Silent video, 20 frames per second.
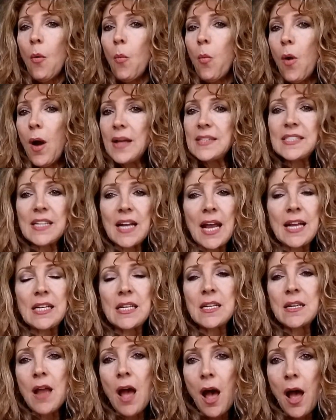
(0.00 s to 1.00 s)
Why did I
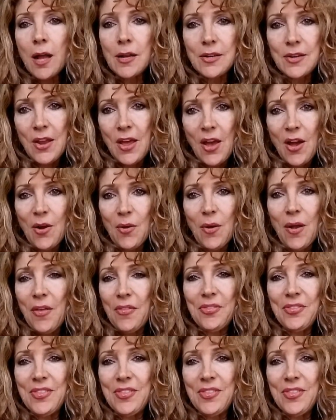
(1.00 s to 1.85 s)
not know